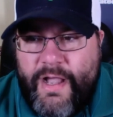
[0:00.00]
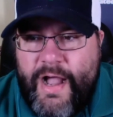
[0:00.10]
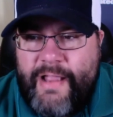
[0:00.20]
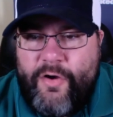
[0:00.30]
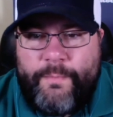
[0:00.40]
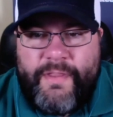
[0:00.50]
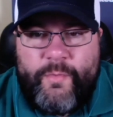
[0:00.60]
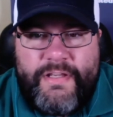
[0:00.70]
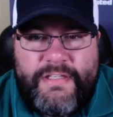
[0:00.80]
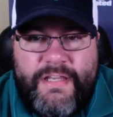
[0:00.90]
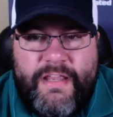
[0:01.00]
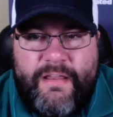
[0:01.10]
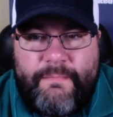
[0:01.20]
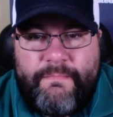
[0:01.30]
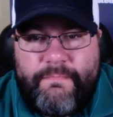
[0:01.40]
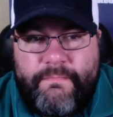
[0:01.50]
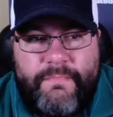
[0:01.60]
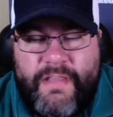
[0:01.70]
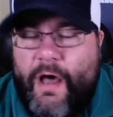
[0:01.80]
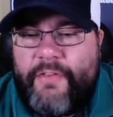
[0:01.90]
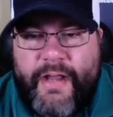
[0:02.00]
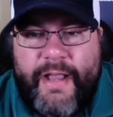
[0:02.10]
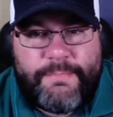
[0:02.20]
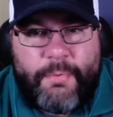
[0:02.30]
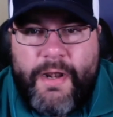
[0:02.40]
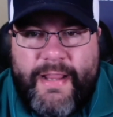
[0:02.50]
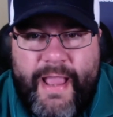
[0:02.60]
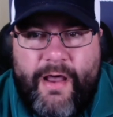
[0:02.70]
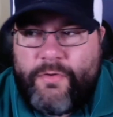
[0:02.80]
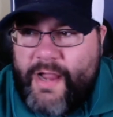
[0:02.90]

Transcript: I hope that we see him, other guys break out.